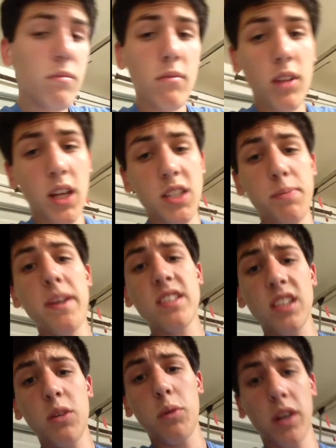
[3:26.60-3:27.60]
that's
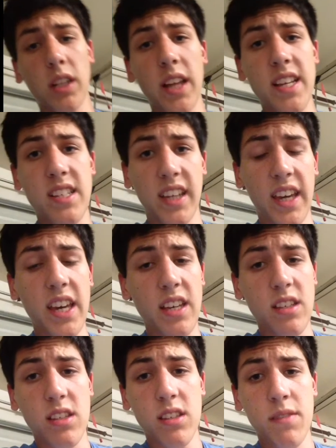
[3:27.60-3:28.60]
basically what glazing
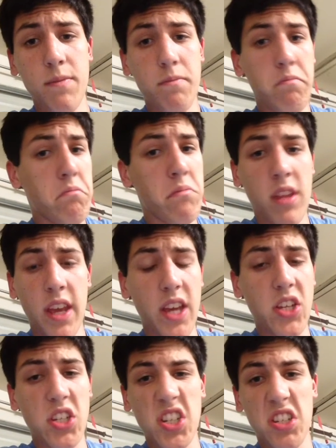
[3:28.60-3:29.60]
is
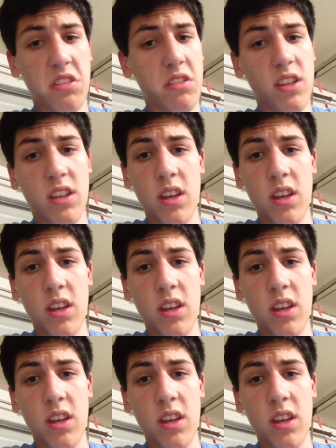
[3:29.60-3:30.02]
just